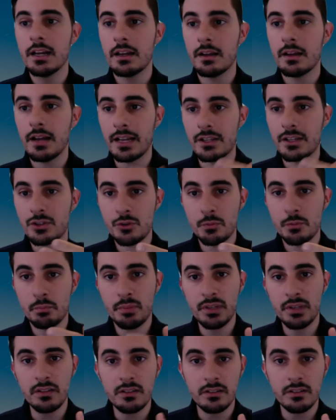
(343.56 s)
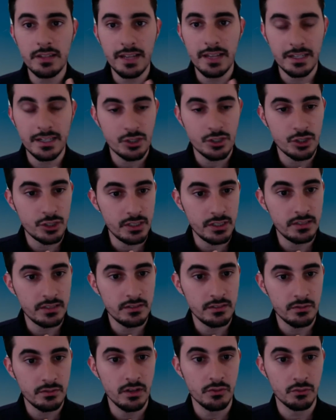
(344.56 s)
as you build that sheet
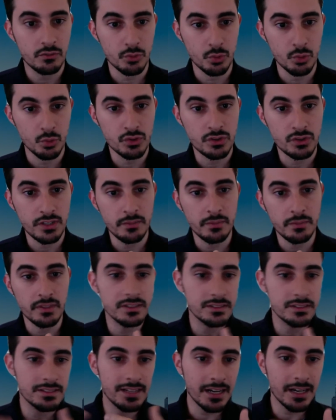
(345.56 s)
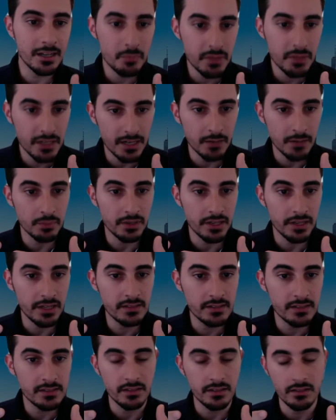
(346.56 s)
of rule statements, it's not going to be
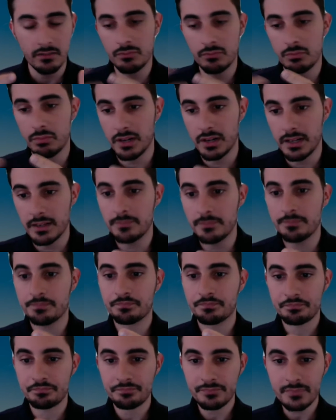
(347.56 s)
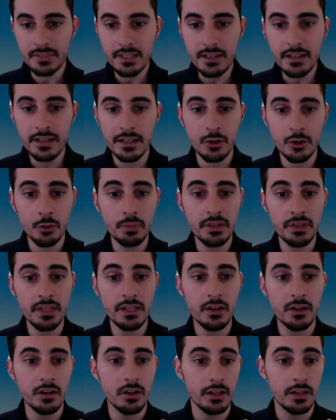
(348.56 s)
comprehensive, but
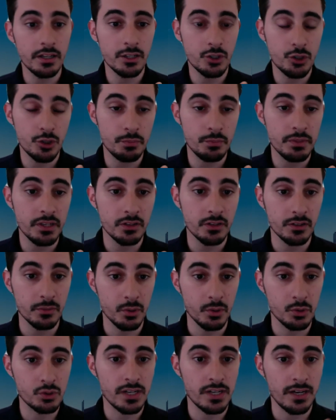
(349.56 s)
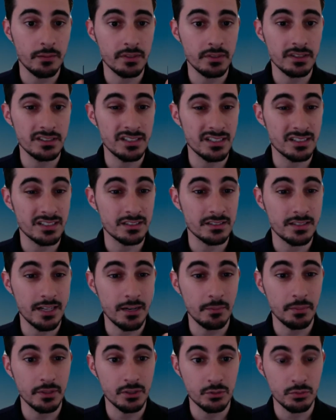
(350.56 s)
it should be on the most commonly tested
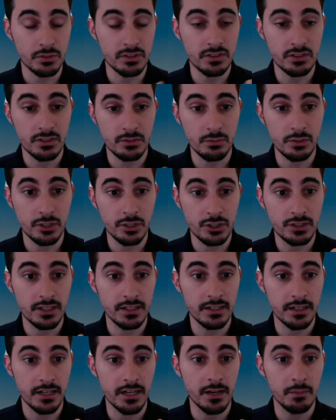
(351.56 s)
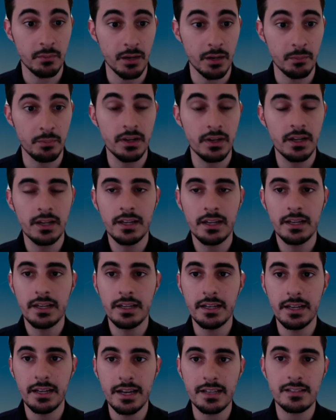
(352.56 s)
topics, which tend to come up
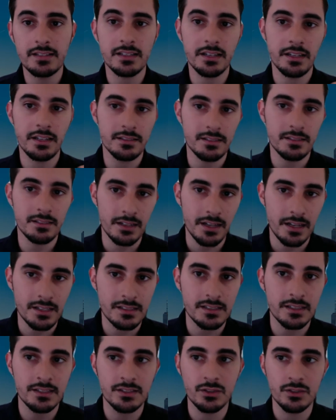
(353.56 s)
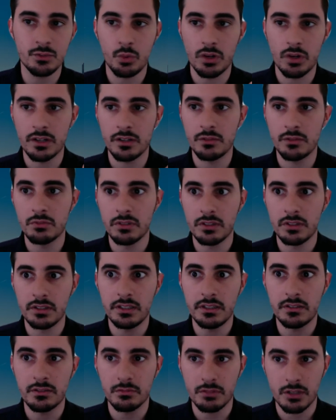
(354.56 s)
in essays. And in essays is where you really
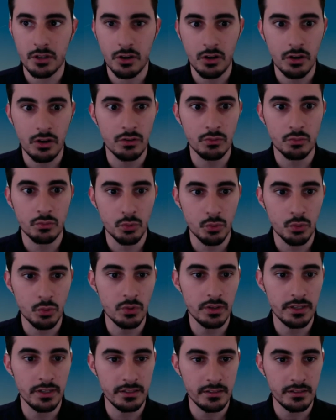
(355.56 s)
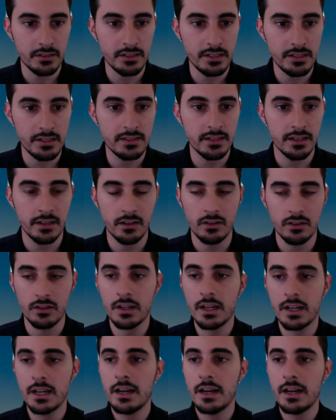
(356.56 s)
need to recall the rule in detail
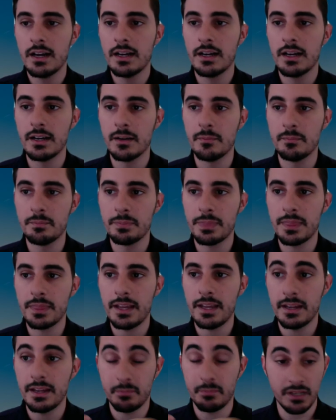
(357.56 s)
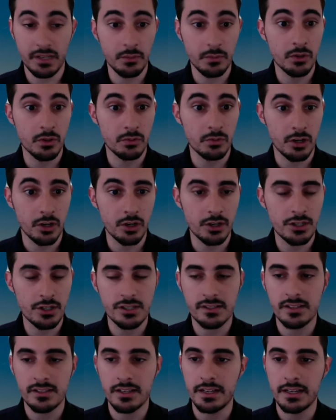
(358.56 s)
and be able to
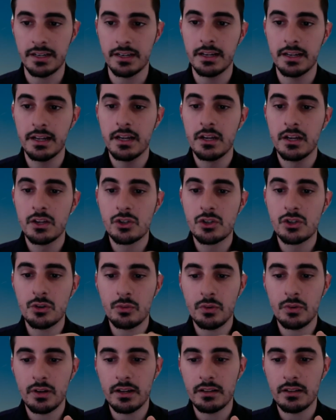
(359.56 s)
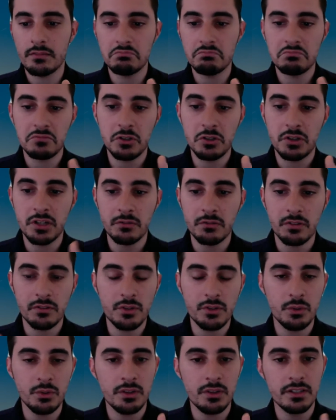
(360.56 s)
regurgitate it. So you can
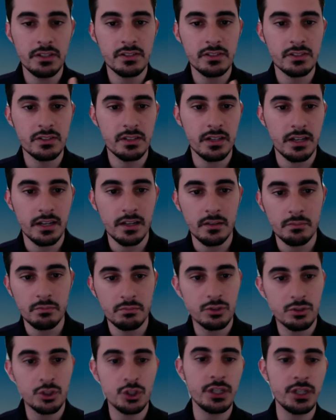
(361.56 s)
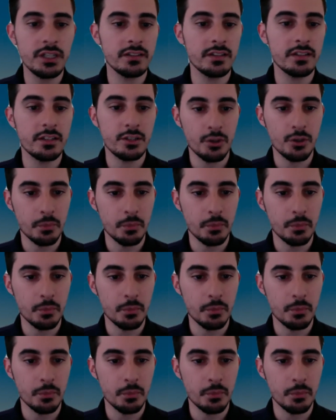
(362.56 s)
review this sheet that you're